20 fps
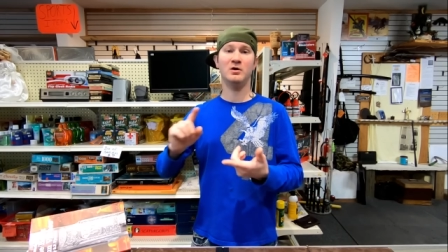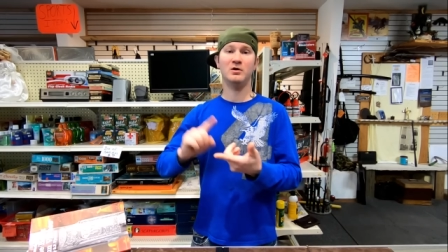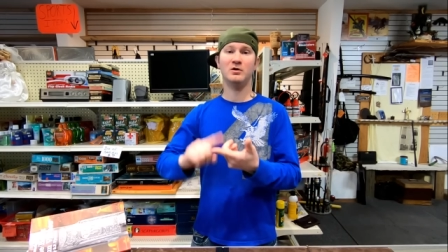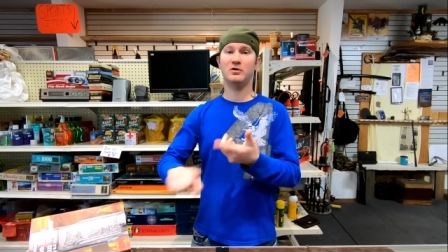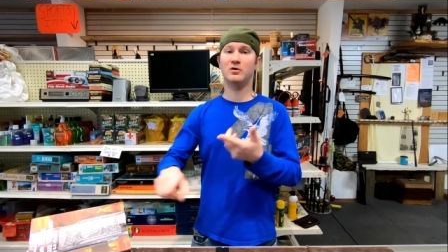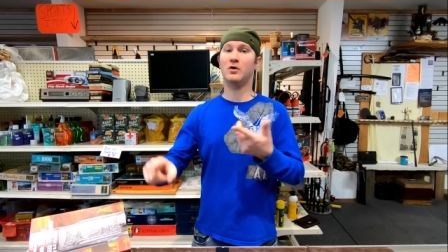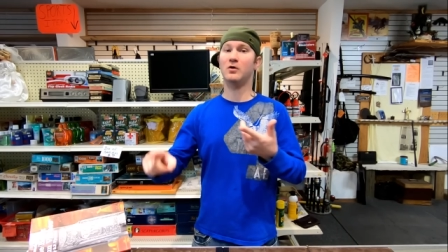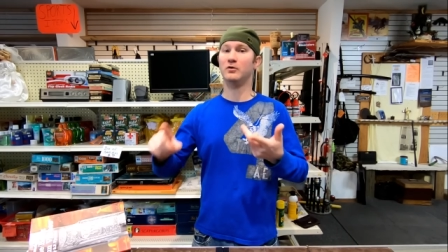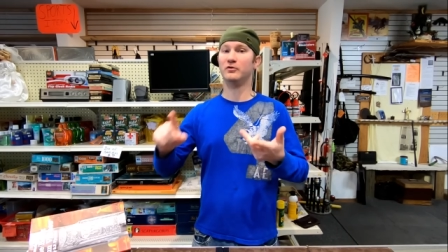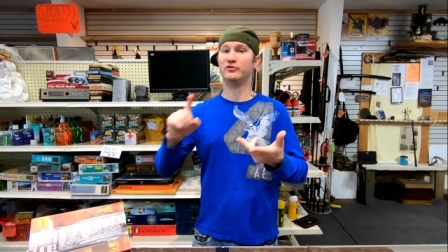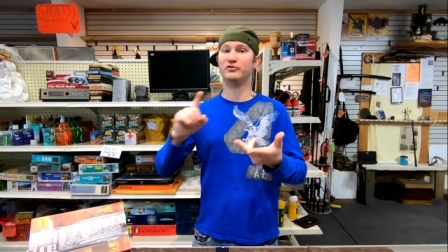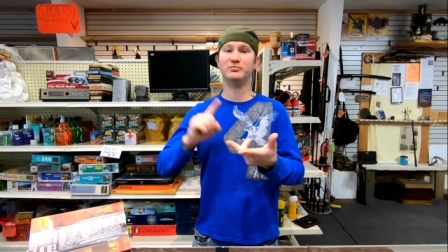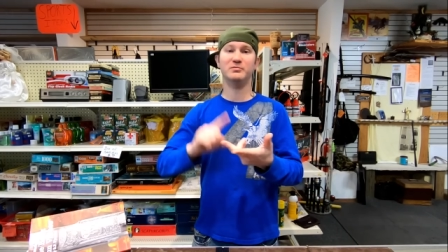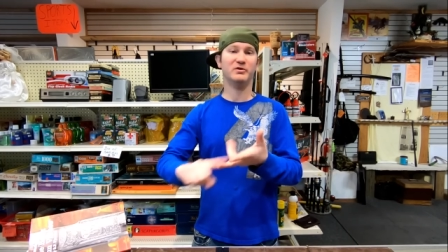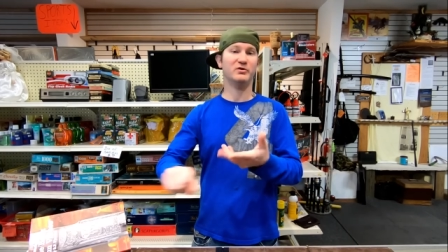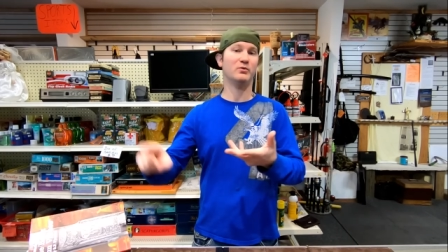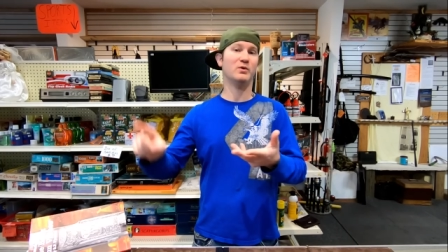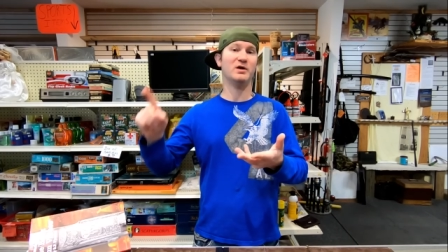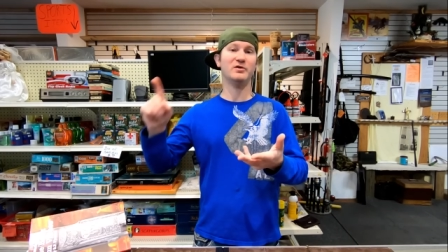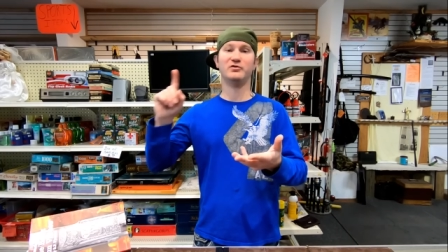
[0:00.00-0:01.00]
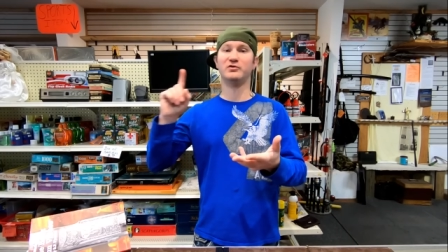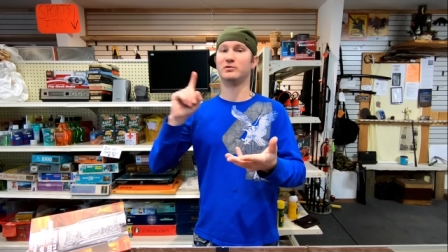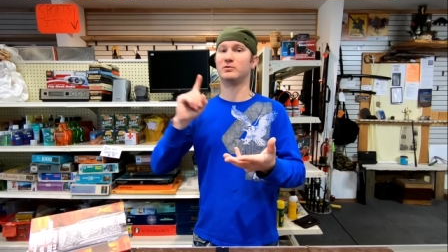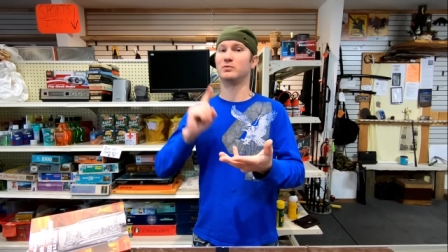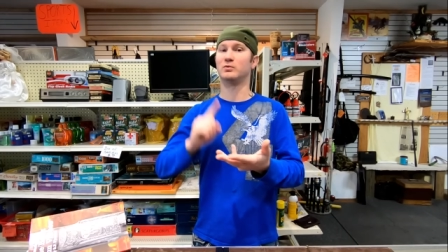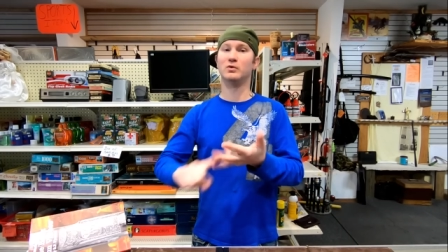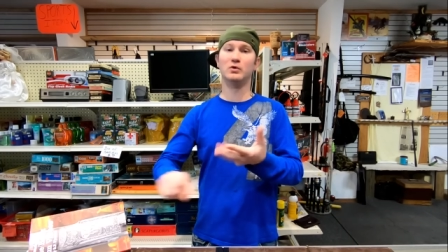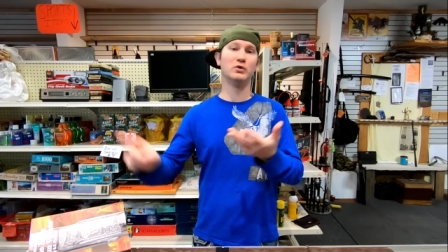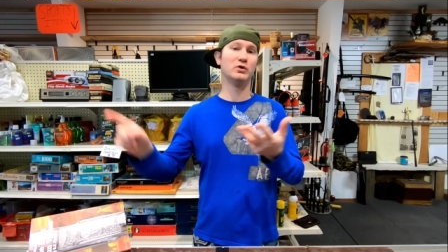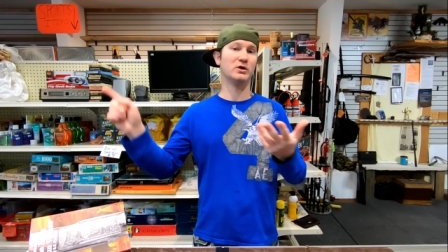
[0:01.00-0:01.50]
Colt, Smith and Wesson,
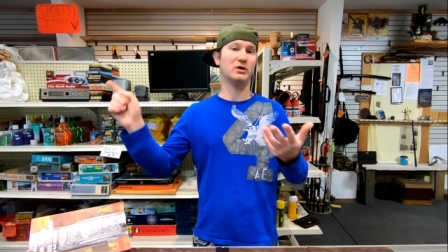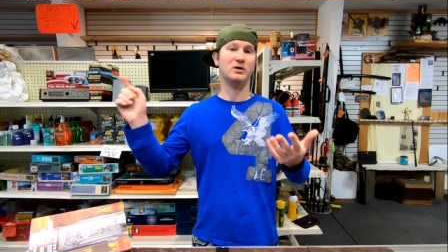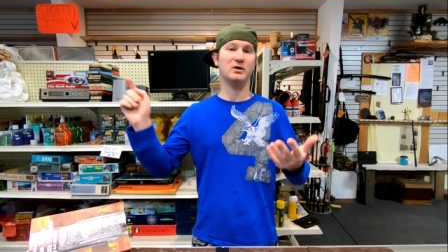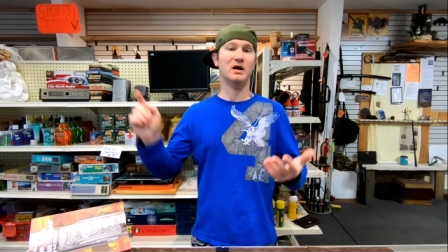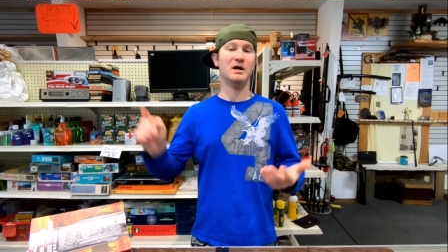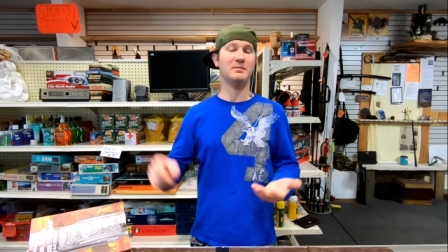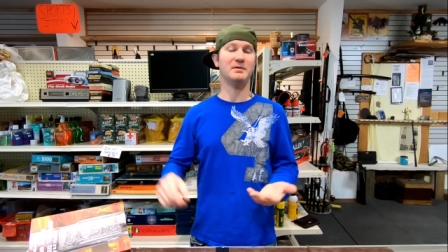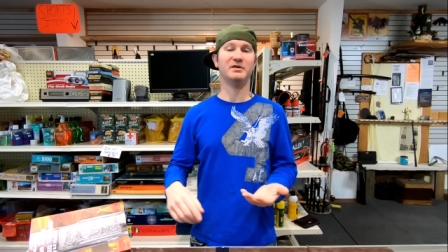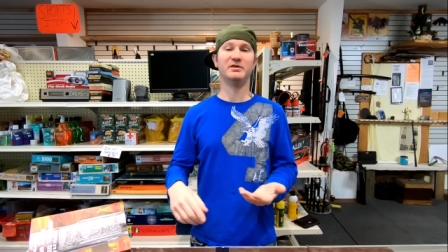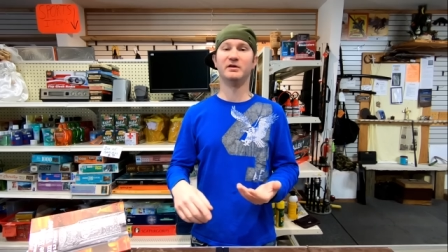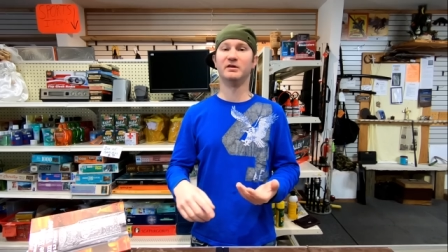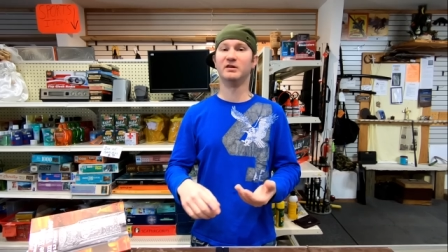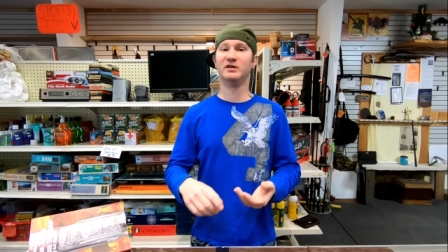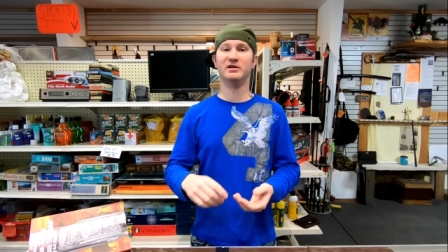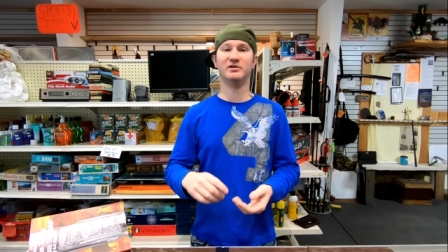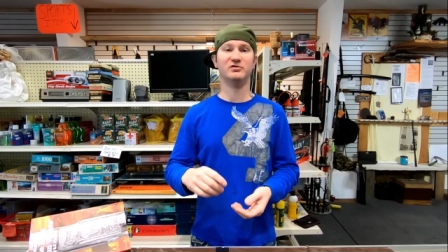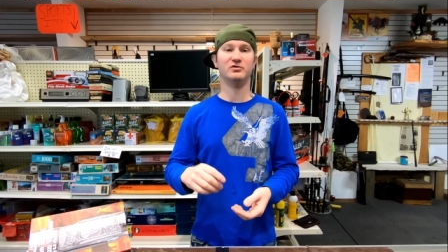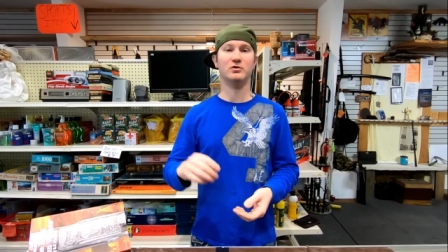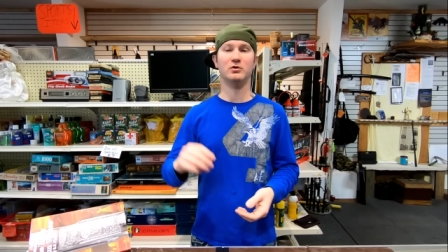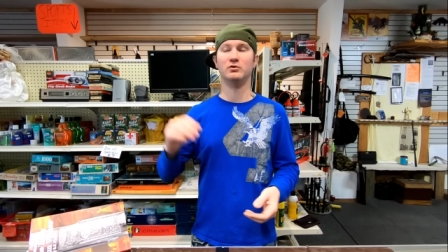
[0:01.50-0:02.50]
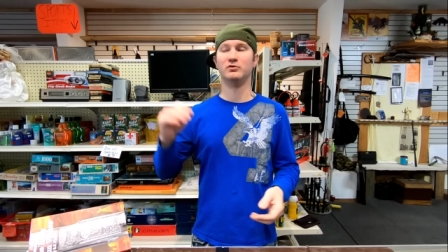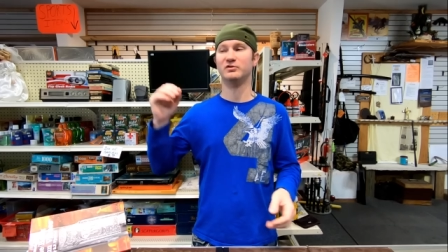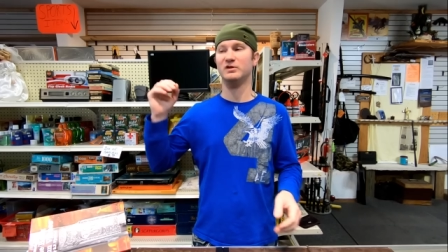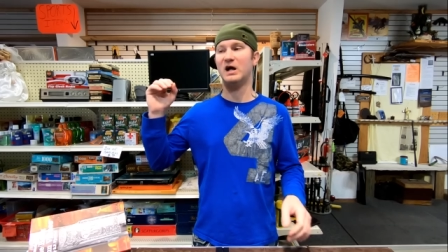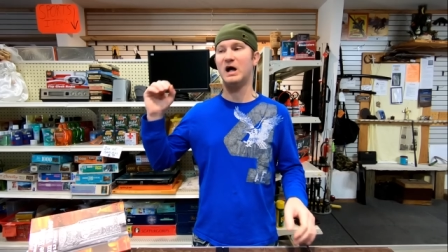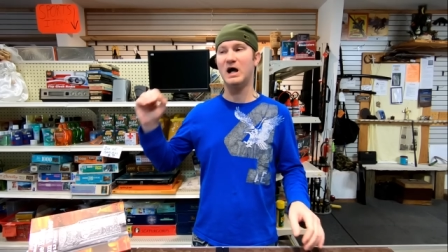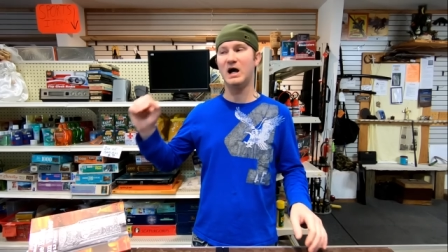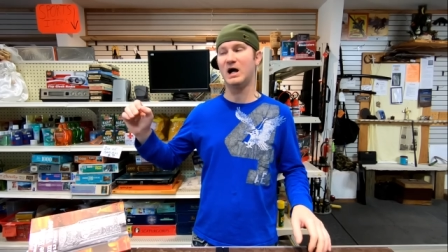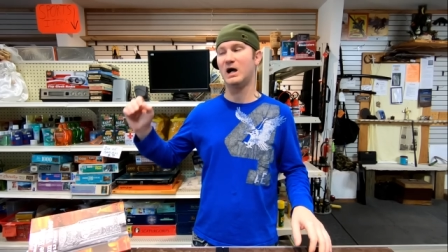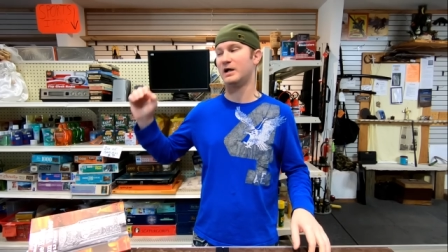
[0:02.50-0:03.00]
Ruger, I mean the list goes
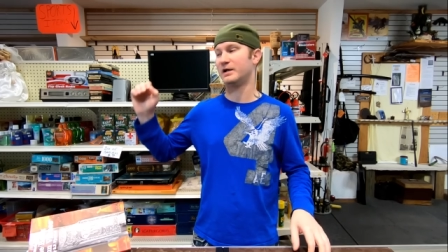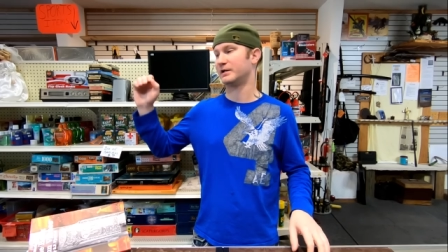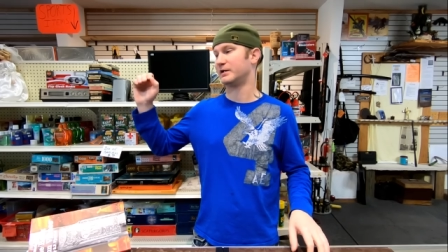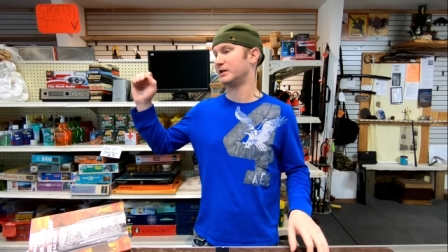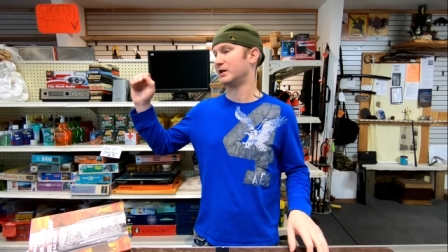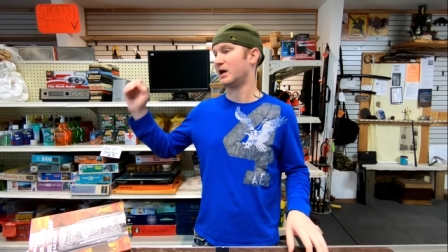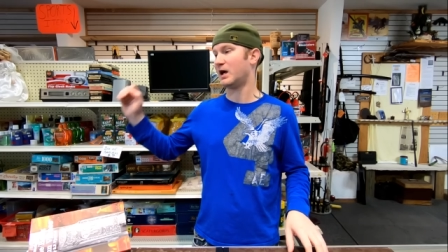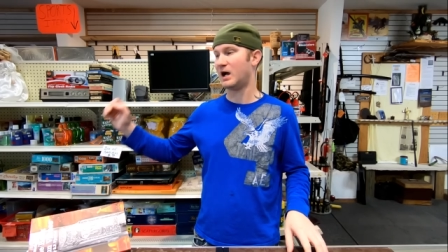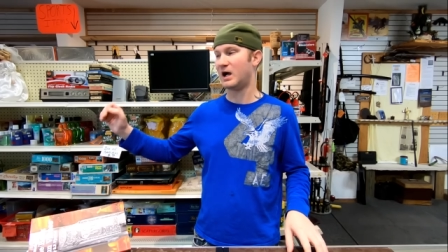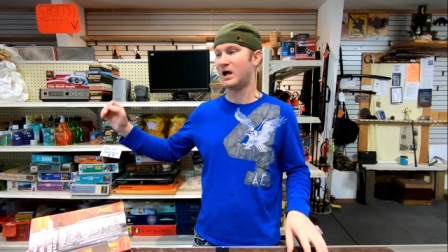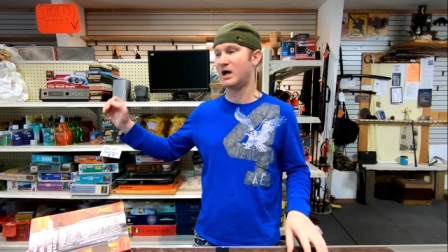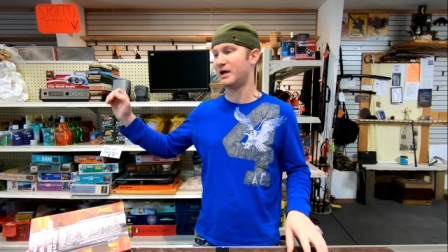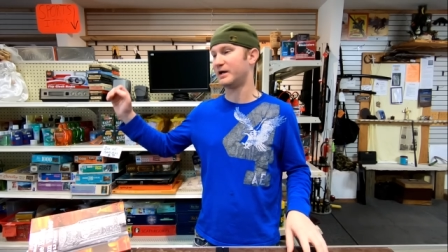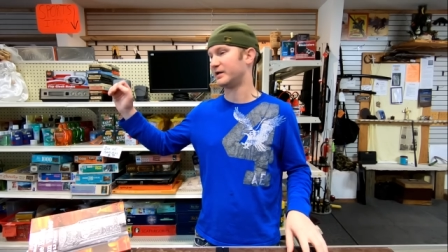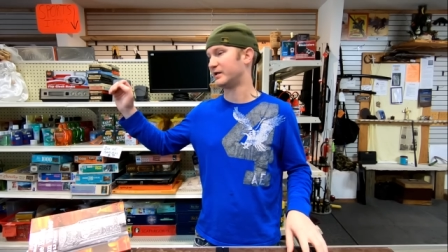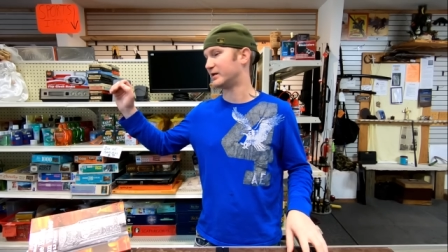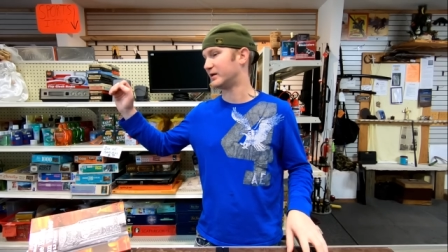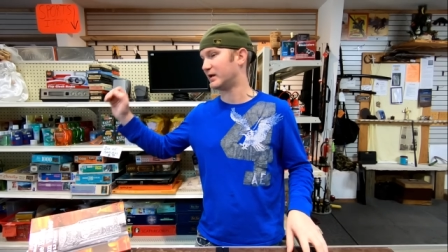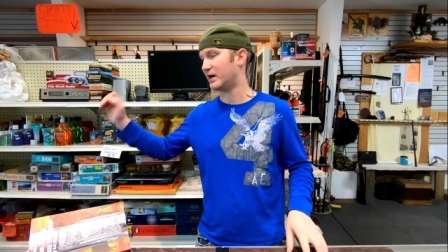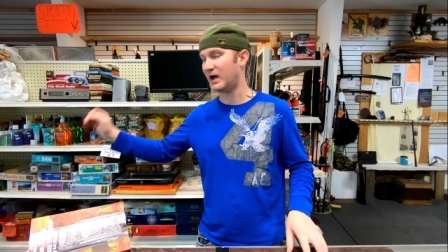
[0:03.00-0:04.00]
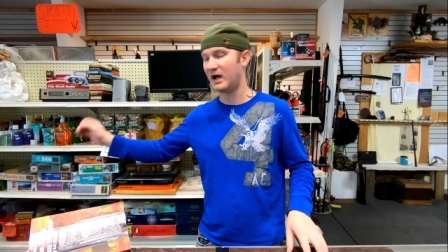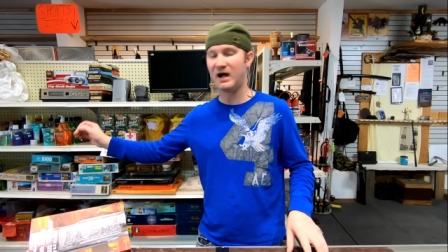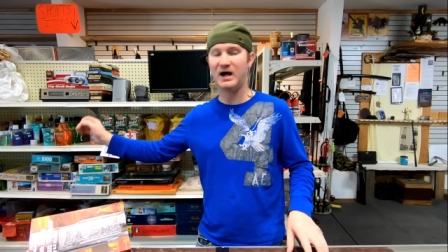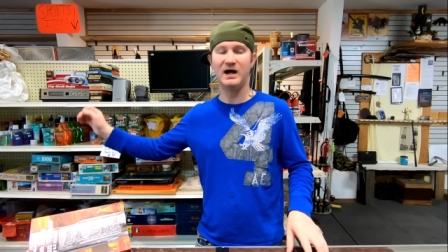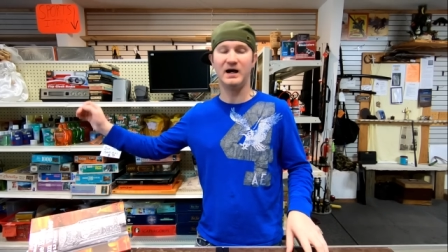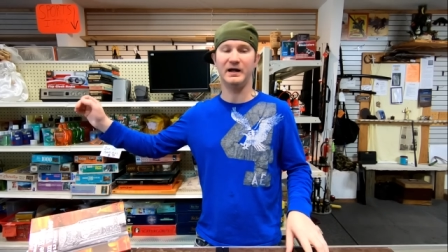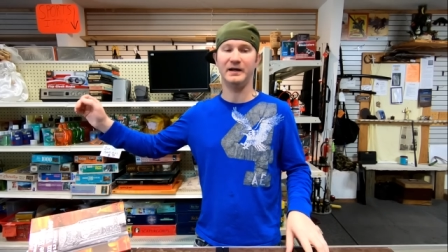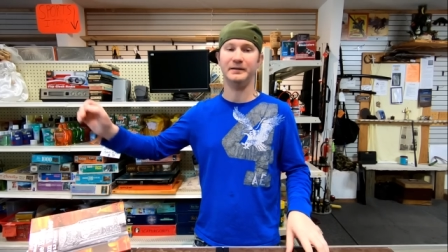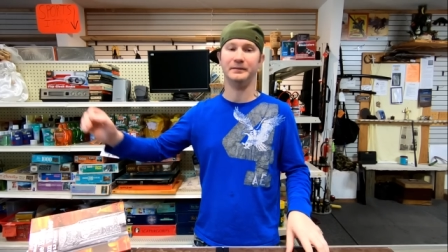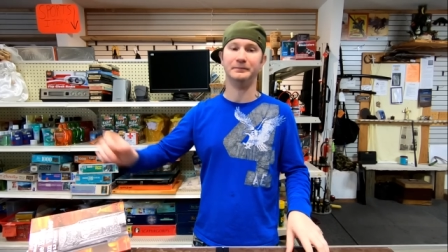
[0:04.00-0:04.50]
on and on and
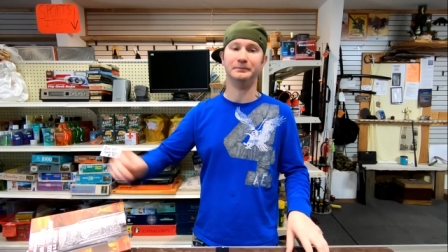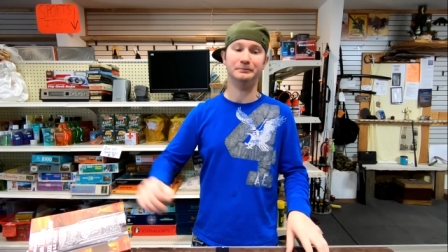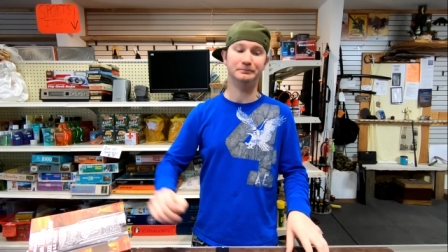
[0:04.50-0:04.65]
on.